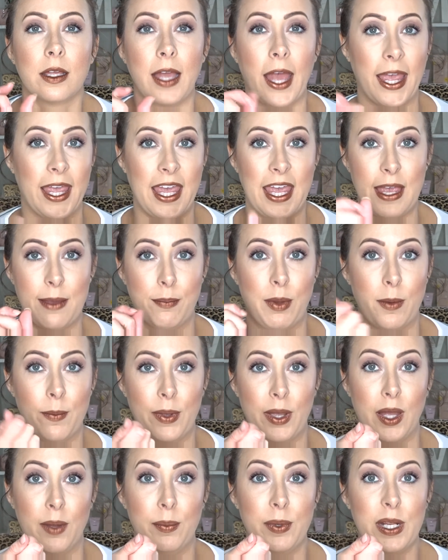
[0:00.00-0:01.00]
I can't pump
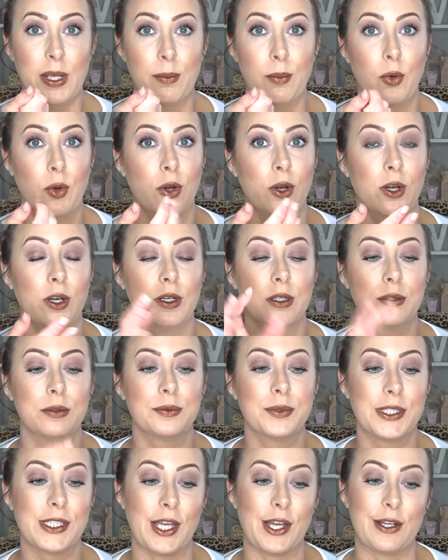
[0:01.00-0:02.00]
it up anymore.
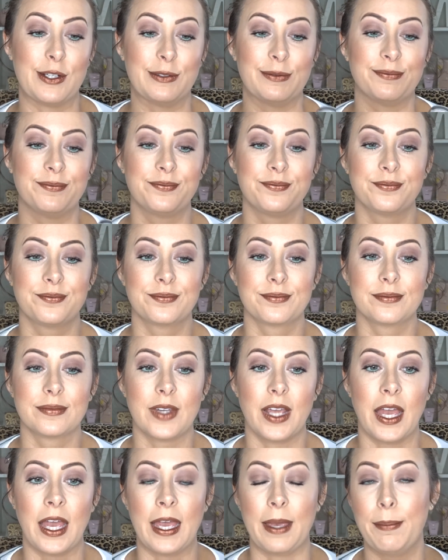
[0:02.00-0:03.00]
So
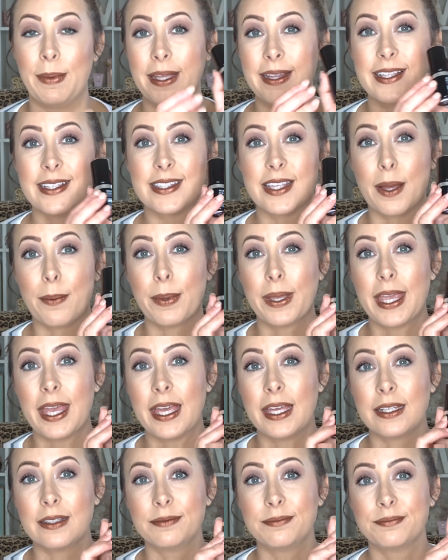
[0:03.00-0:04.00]
I picked this up
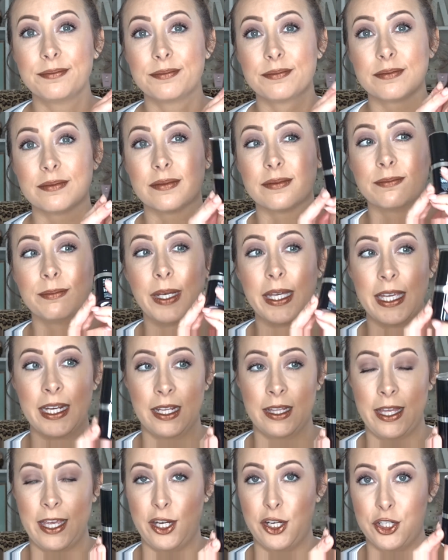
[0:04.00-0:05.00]
again, but in
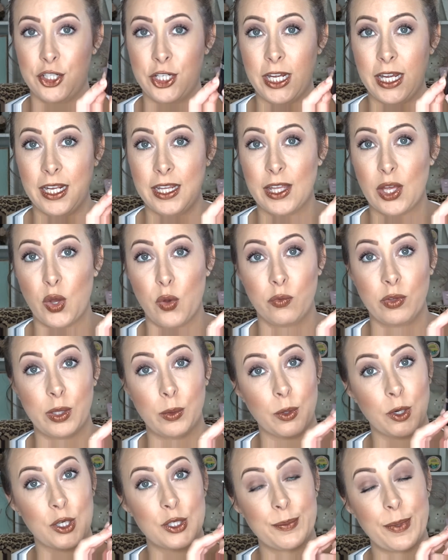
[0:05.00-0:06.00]
a lighter shade that hopefully
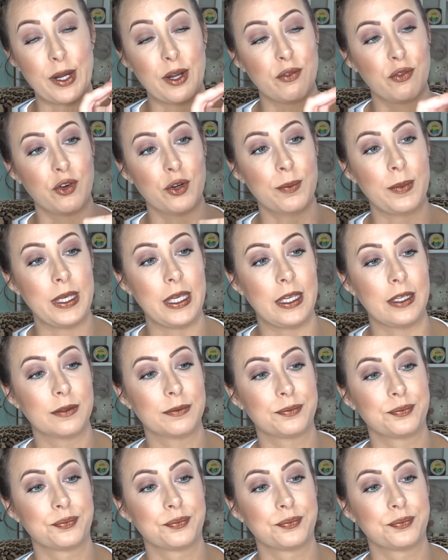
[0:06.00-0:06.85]
works better for me.